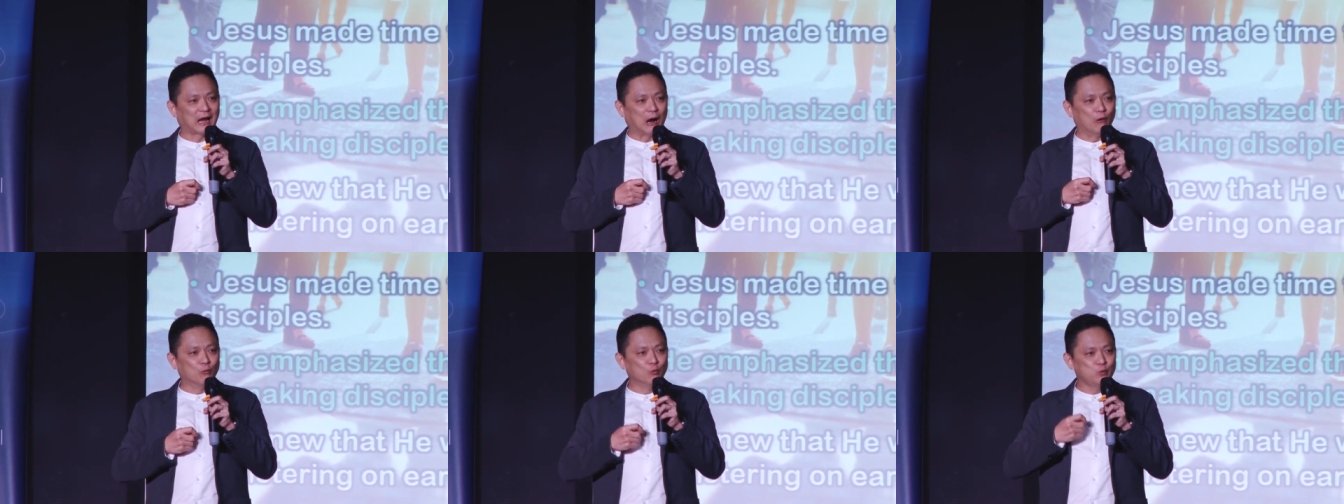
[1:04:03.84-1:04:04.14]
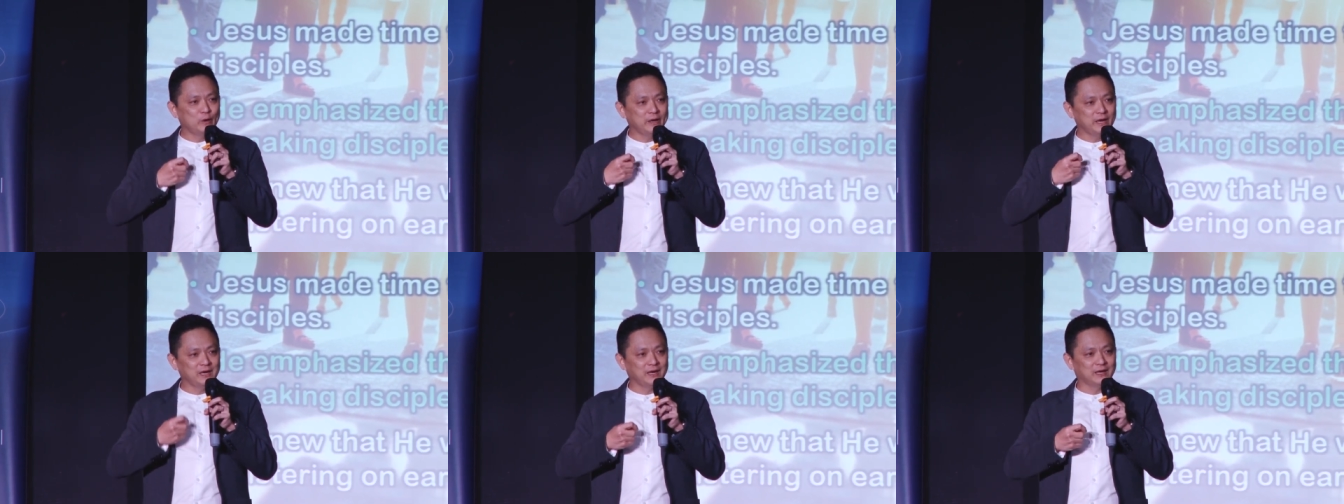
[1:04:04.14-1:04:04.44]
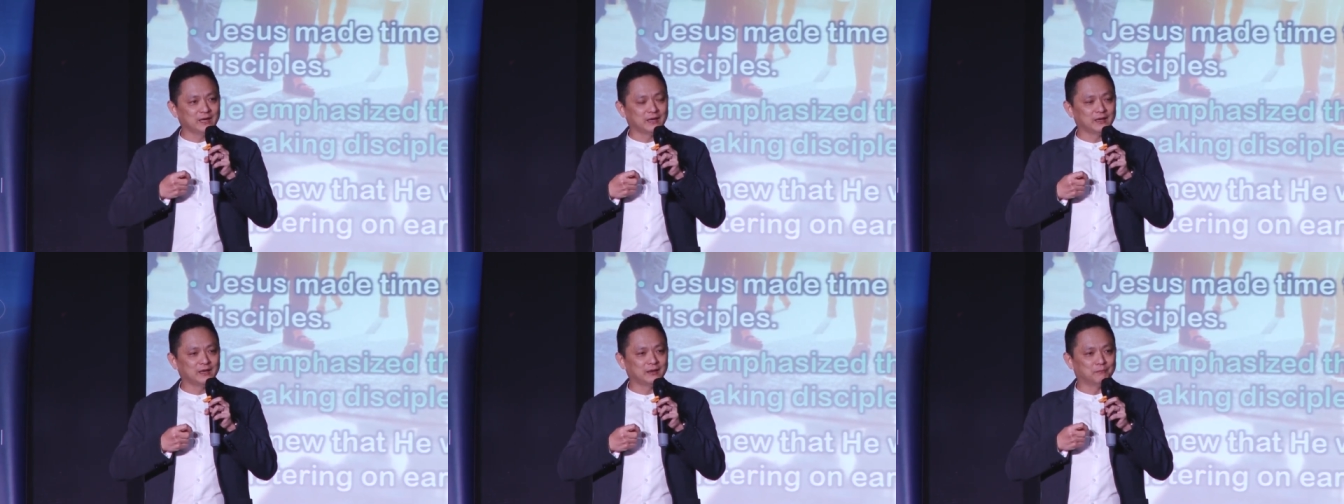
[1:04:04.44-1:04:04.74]
Are
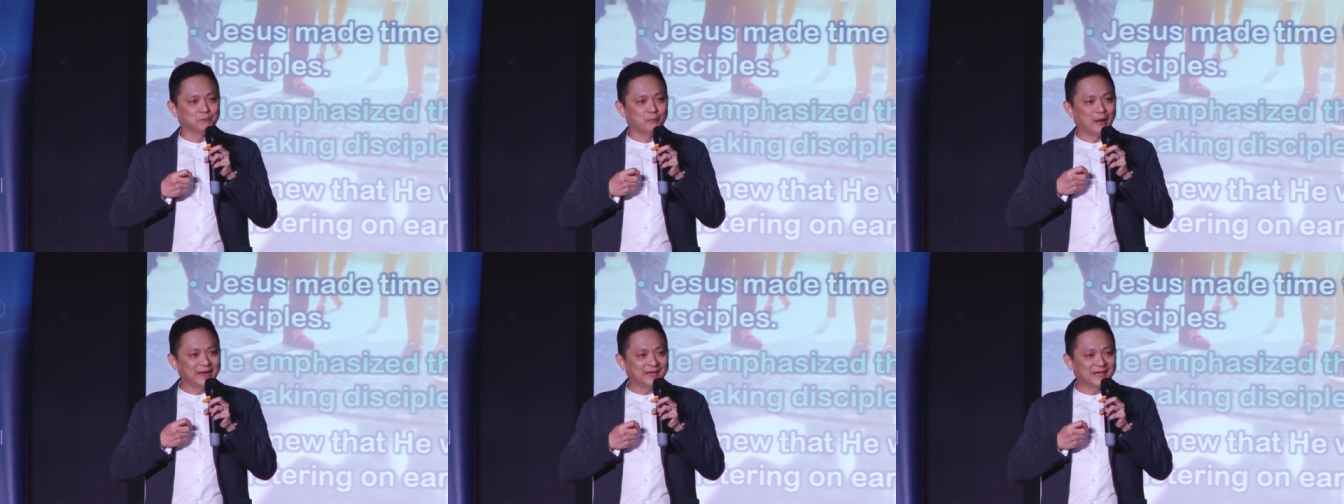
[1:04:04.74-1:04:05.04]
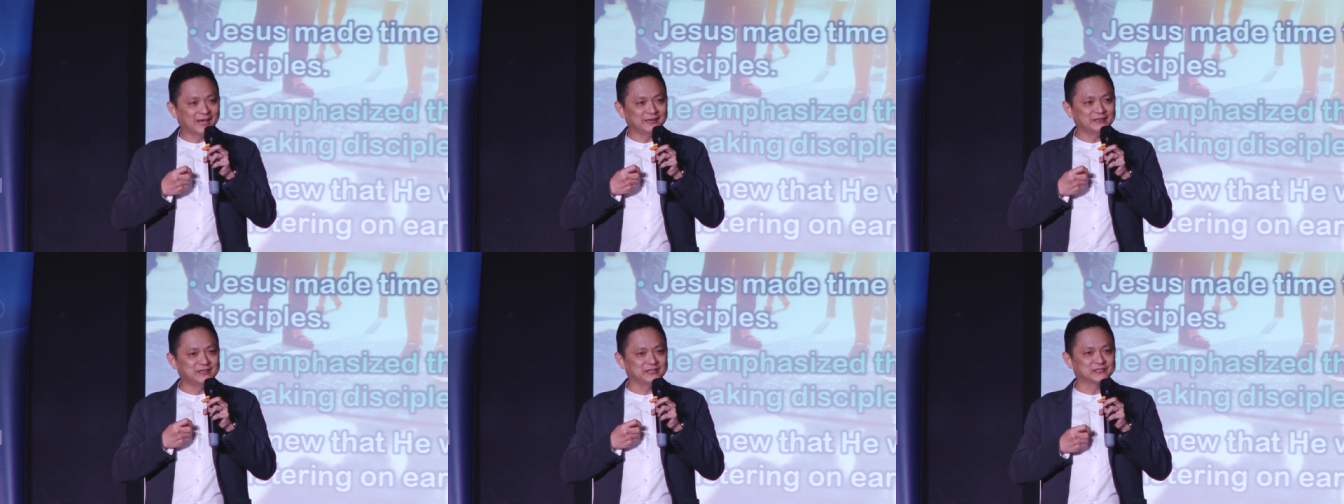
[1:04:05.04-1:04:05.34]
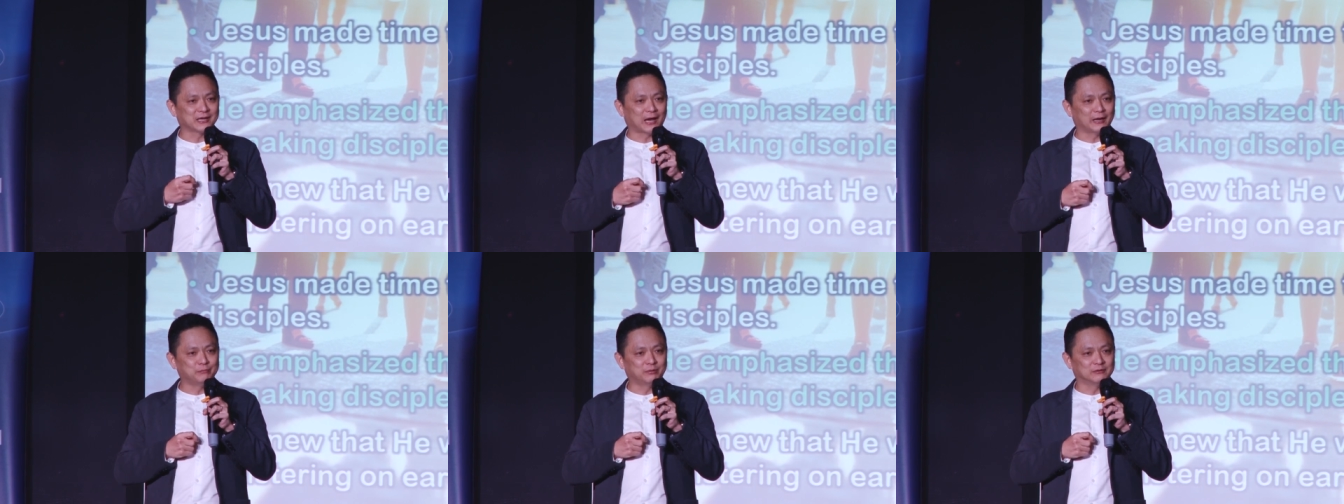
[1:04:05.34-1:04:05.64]
we making
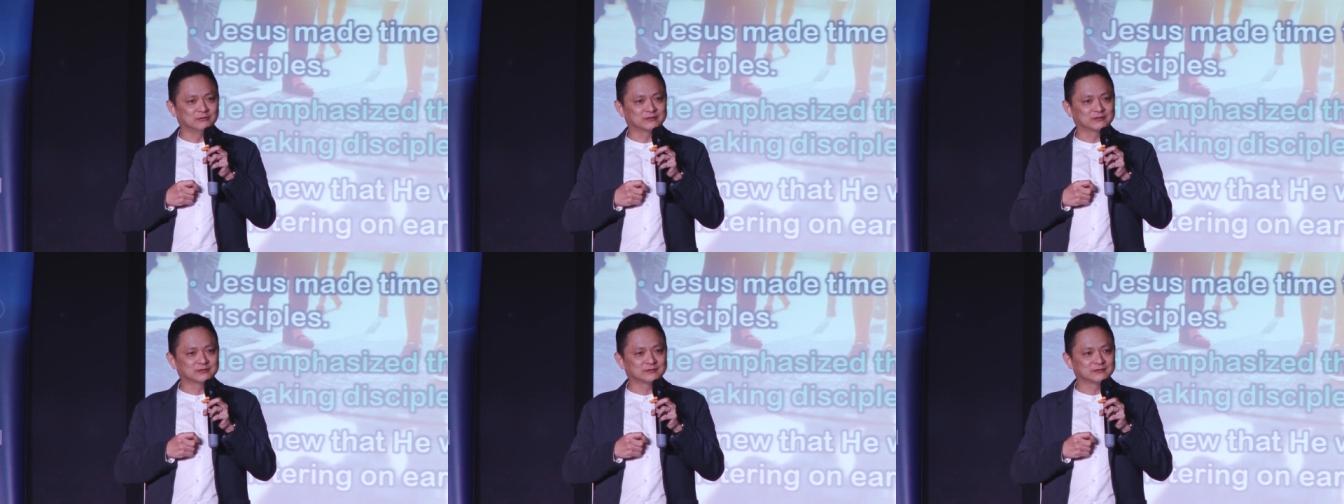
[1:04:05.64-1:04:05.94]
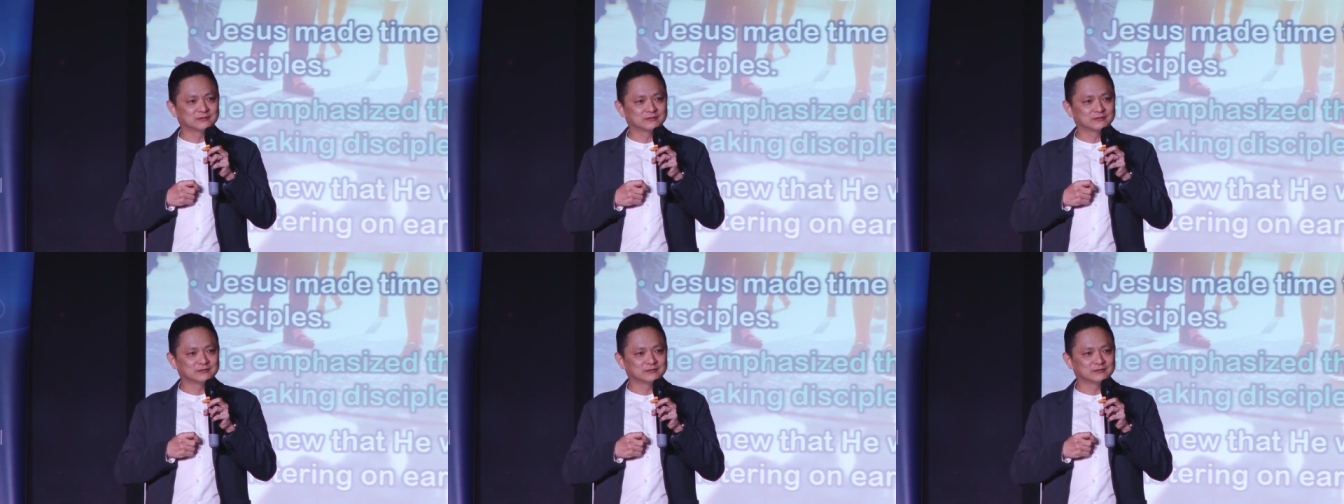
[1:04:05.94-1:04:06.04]
disciples?